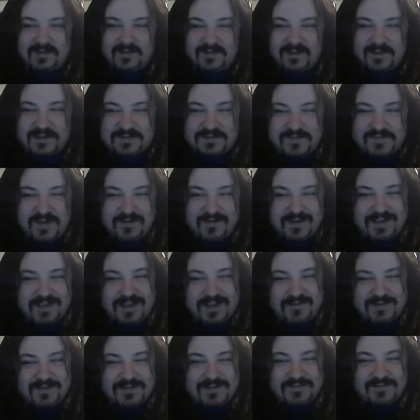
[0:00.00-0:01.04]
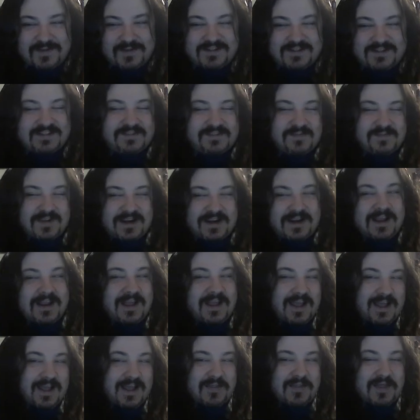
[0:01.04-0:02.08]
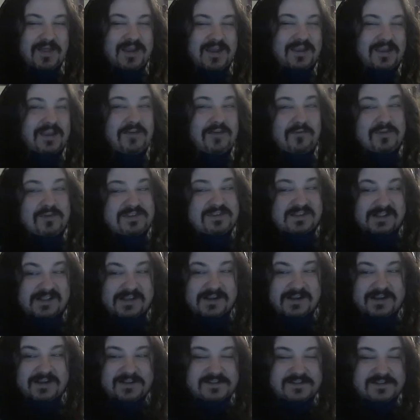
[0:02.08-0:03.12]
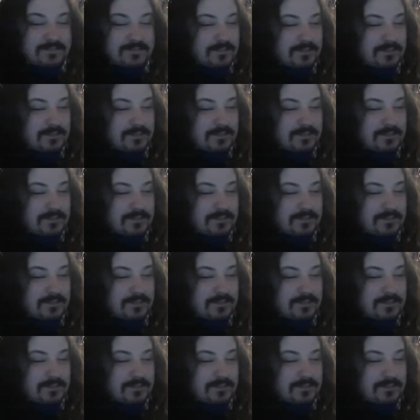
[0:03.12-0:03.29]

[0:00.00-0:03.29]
His favorite game was Fidget Spinner. That game was hilarious.